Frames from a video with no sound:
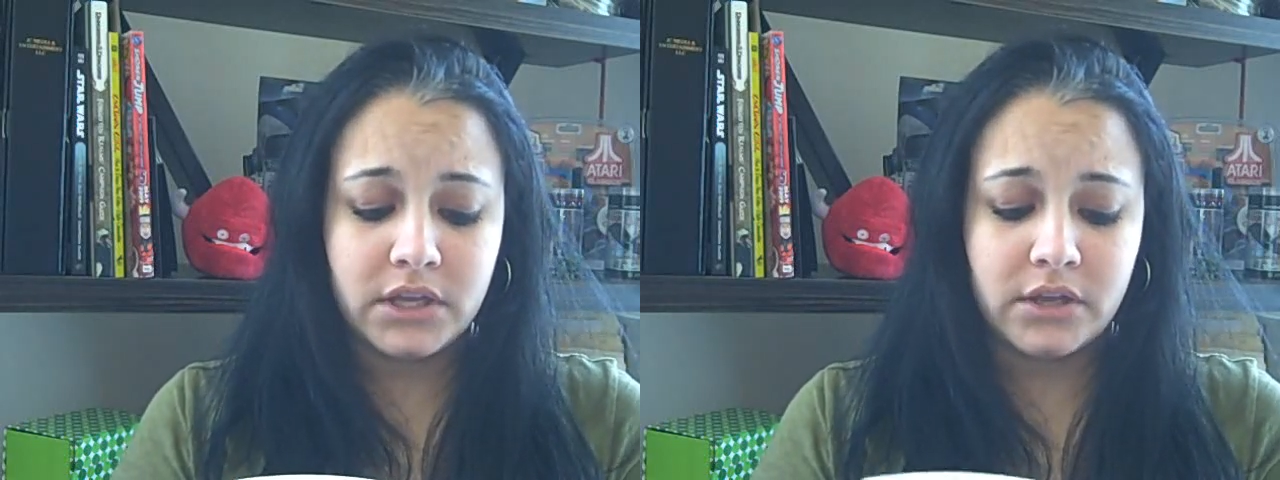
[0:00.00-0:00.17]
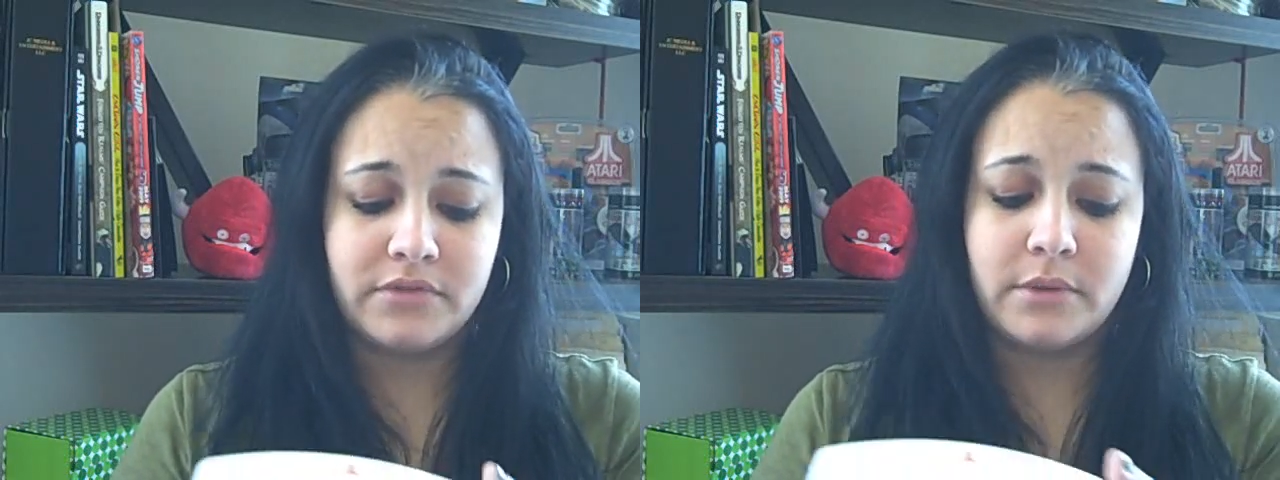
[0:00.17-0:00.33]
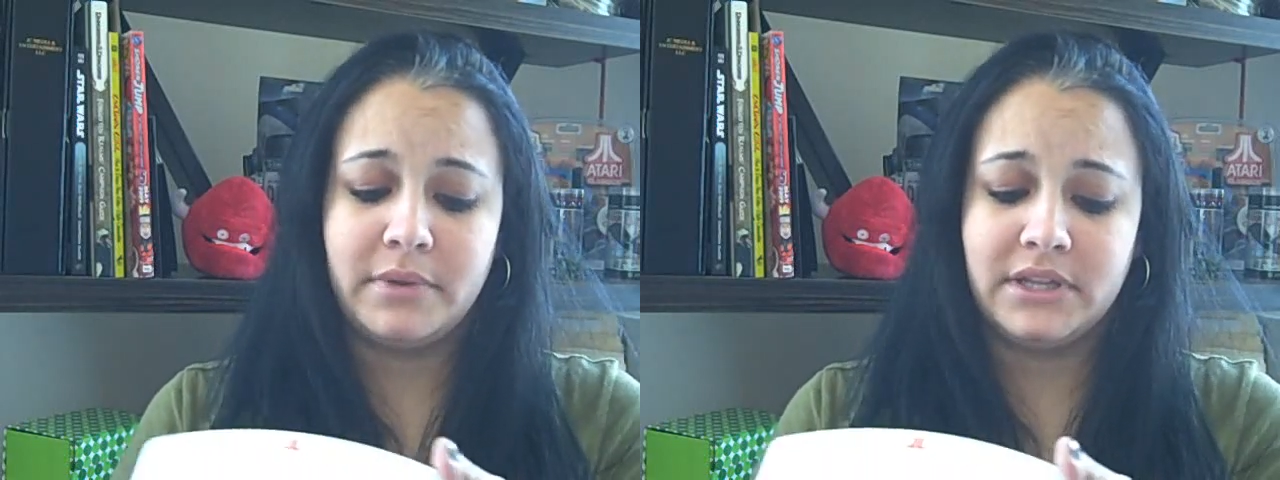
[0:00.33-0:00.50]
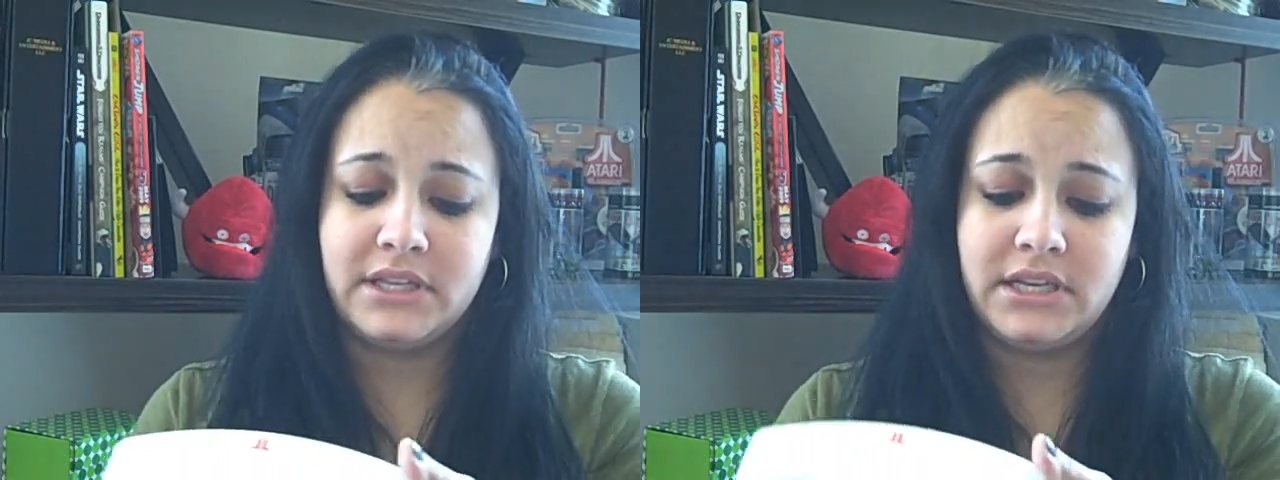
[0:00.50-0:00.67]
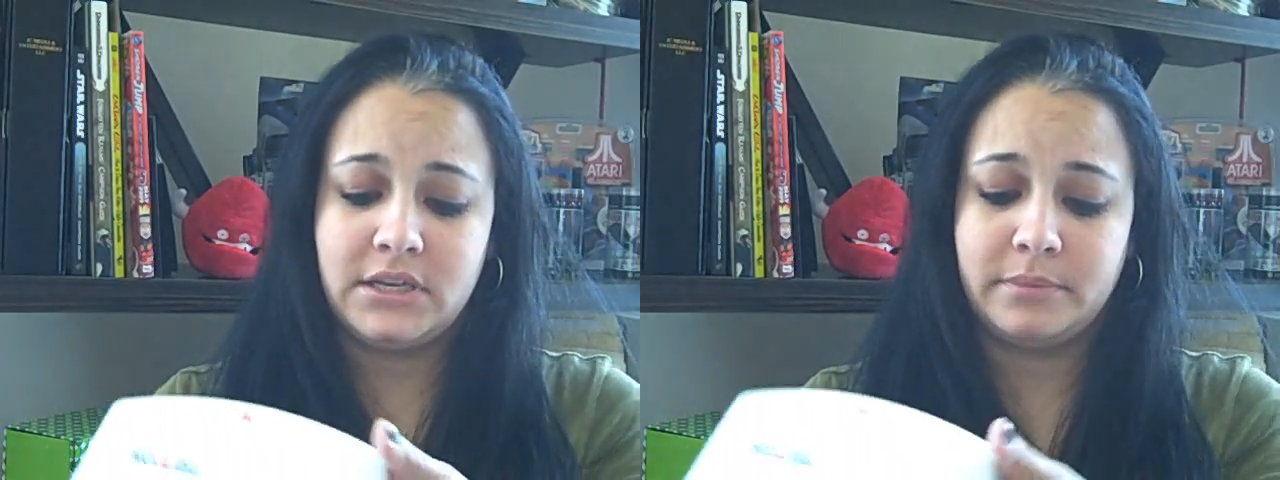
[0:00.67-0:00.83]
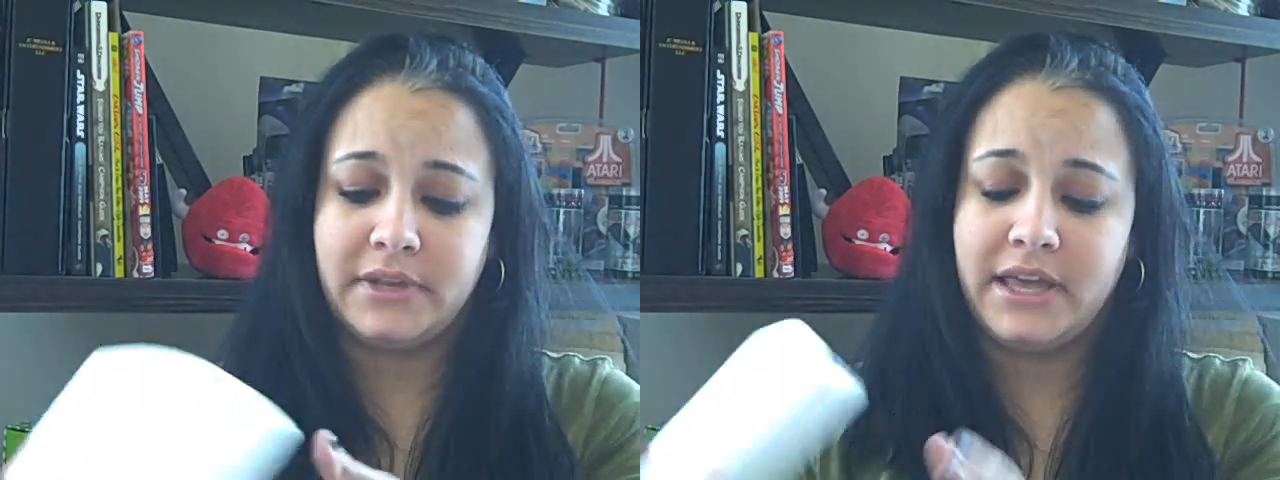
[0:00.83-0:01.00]
You have the
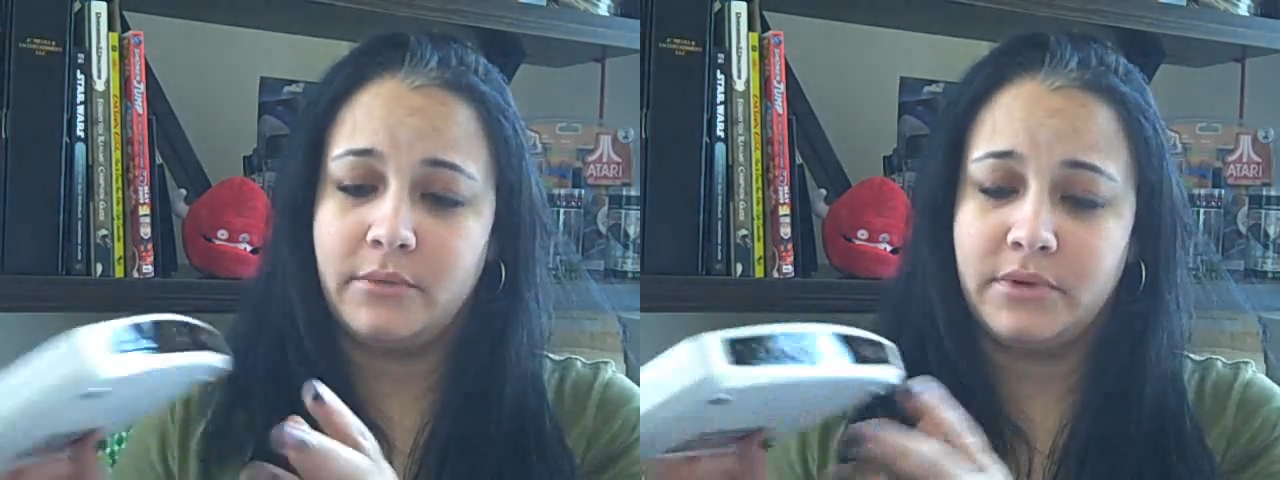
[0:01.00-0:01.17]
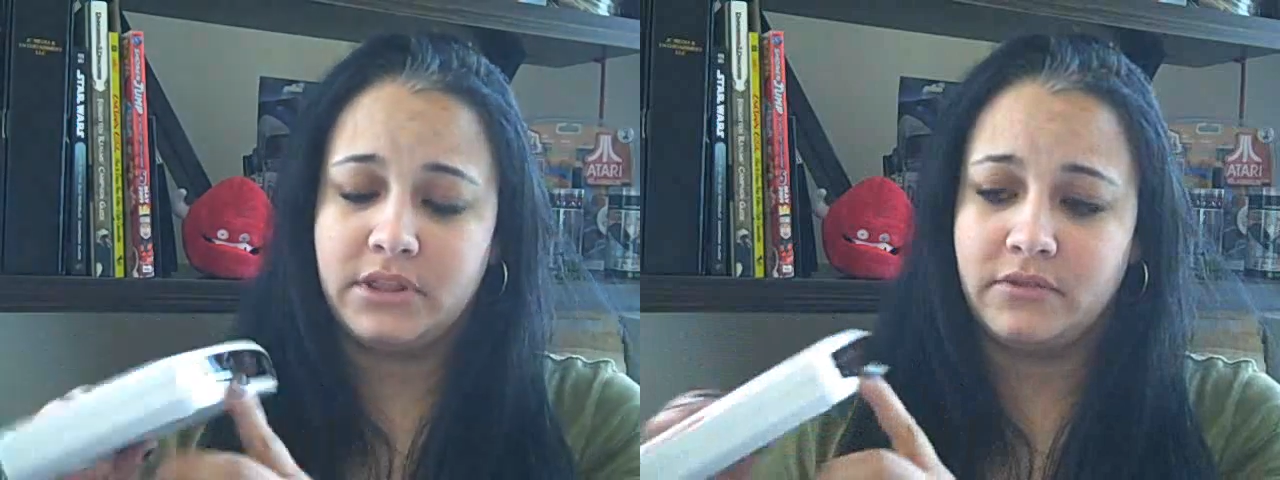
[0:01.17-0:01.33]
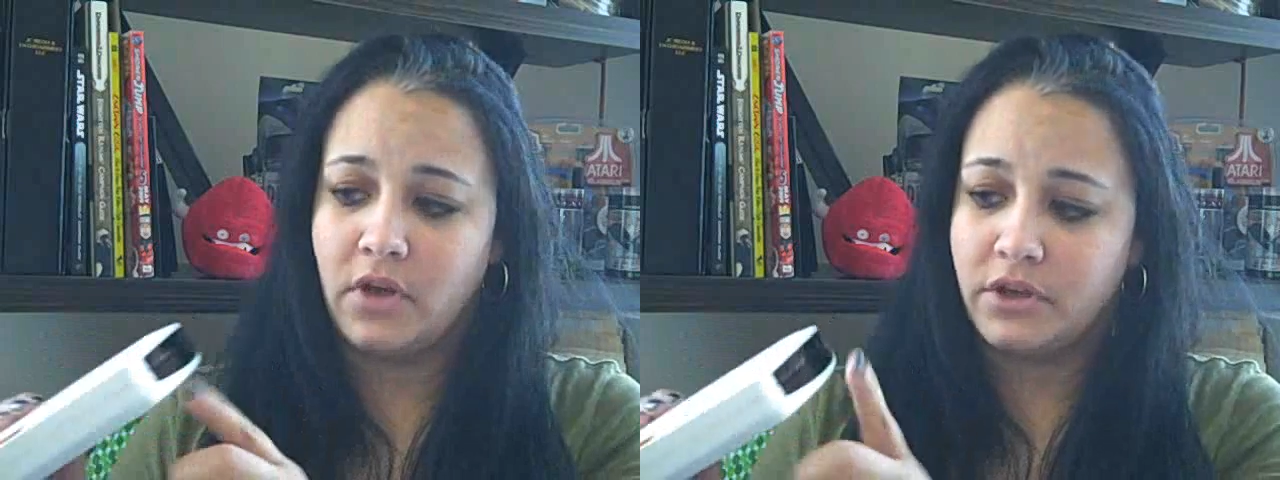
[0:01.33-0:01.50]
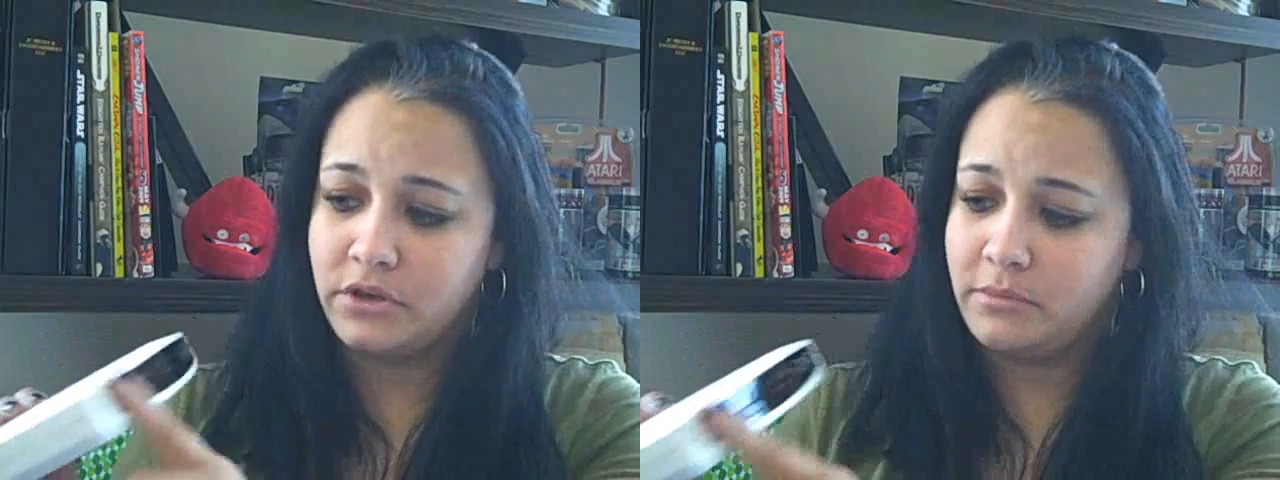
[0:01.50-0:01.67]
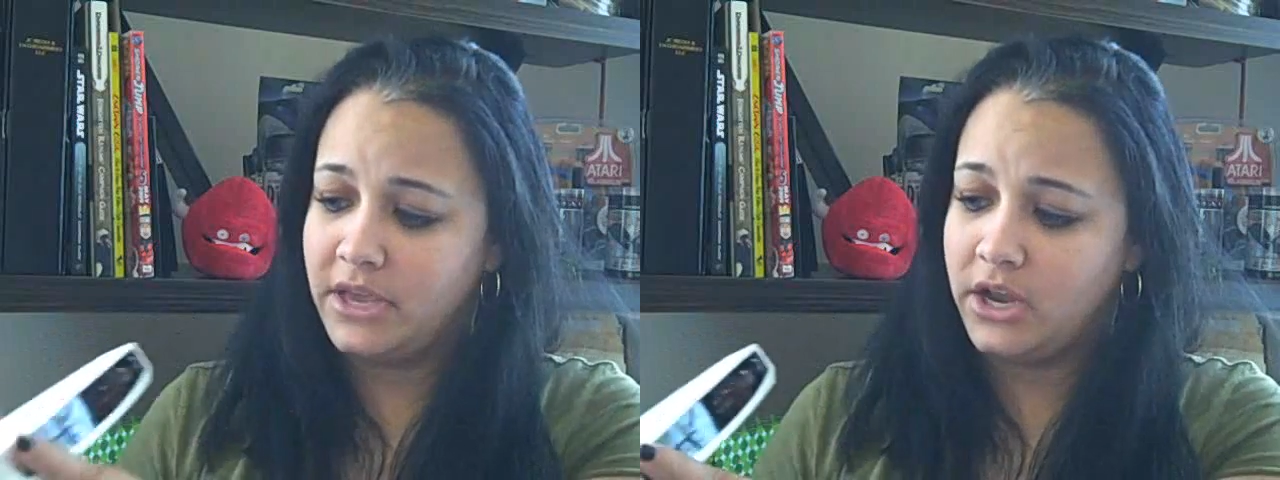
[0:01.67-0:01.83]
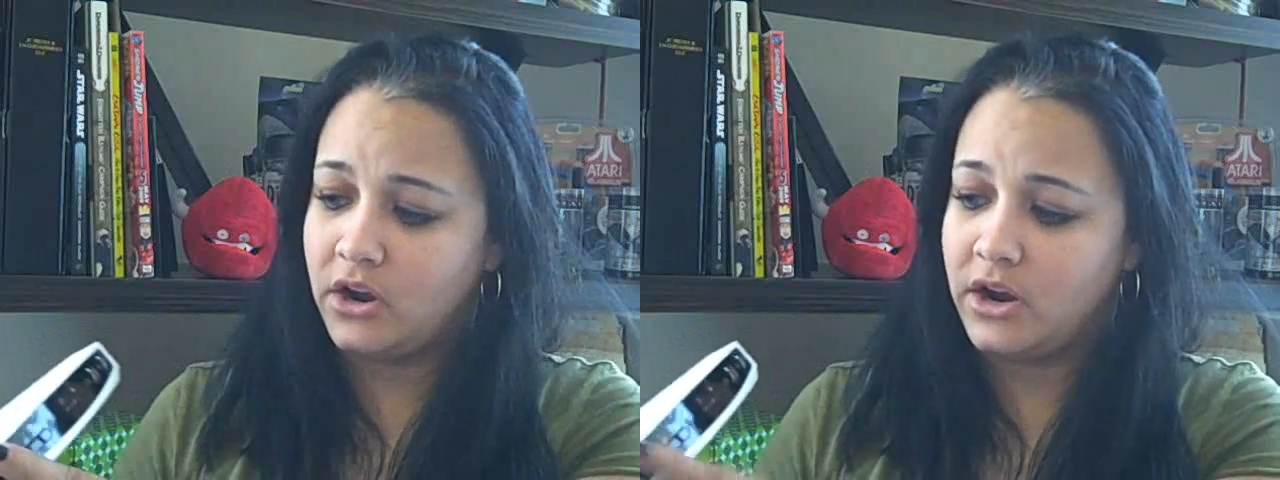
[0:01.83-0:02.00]
ability to play with the
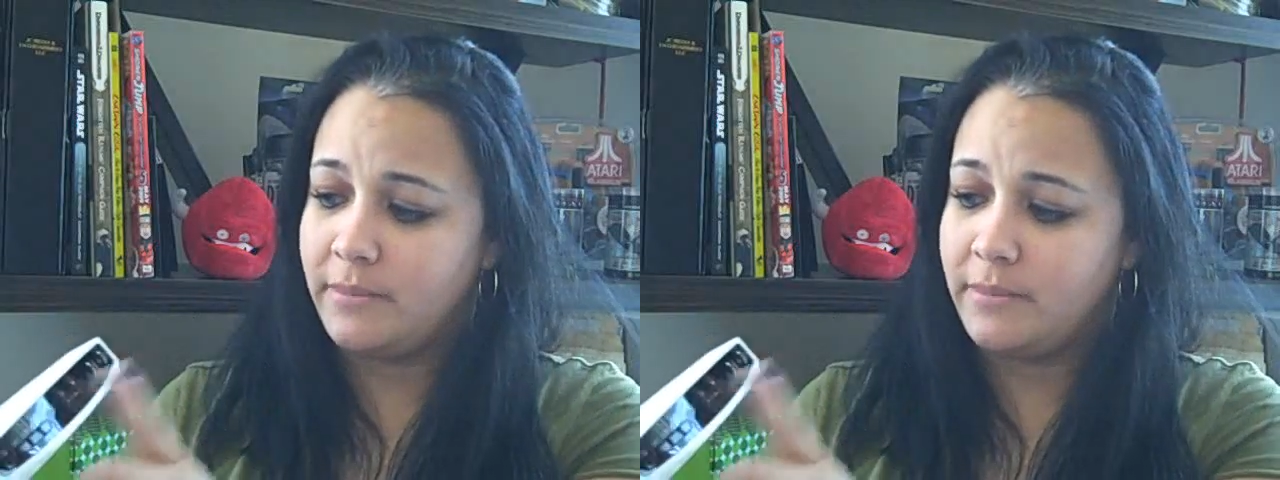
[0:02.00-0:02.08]
volume here.